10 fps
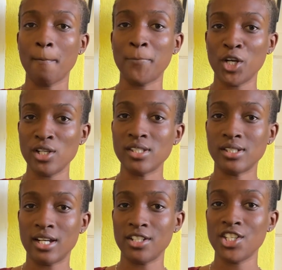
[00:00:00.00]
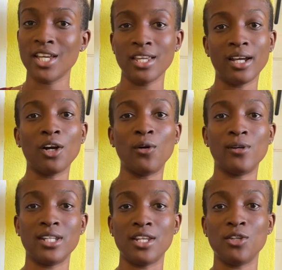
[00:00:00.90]
personal checking
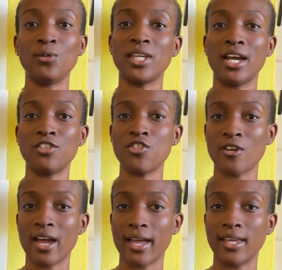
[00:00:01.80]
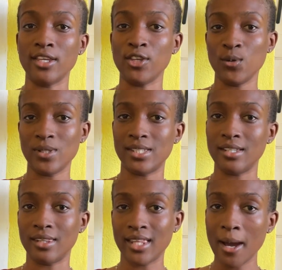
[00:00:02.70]
account, then you can try
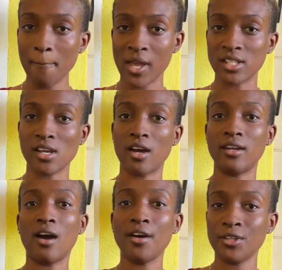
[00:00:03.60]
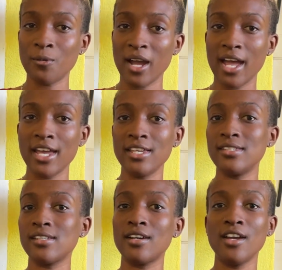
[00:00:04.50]
using that method. Otherwise,